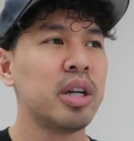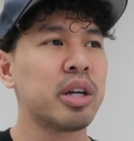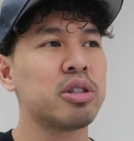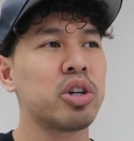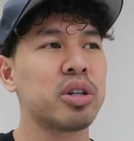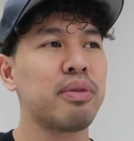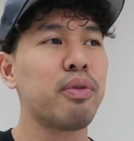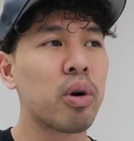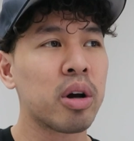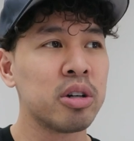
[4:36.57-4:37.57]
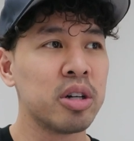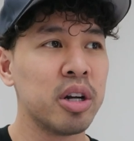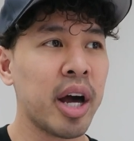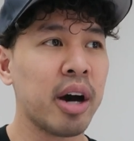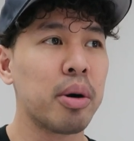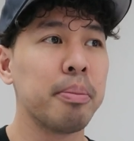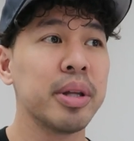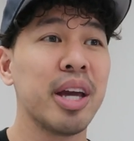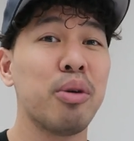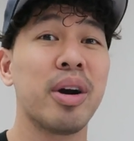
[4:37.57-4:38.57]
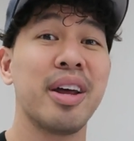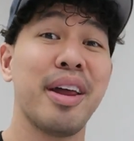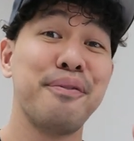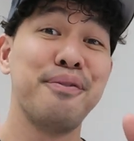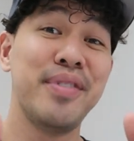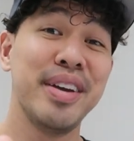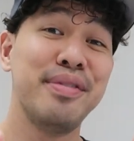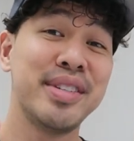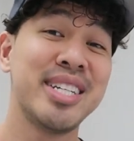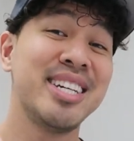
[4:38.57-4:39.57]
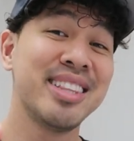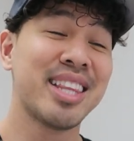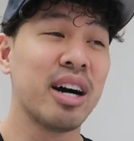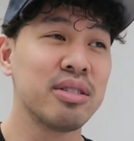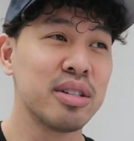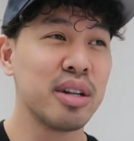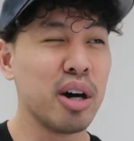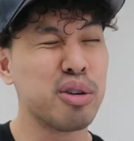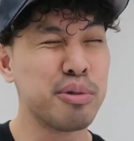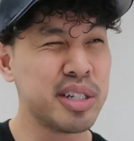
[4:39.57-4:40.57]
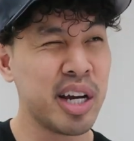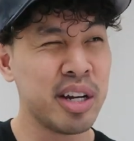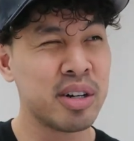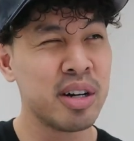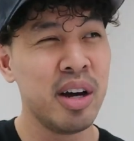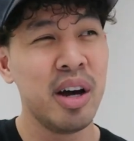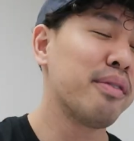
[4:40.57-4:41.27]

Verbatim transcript: they're charging 400 an hour, but they wanted a $15,000 retainer.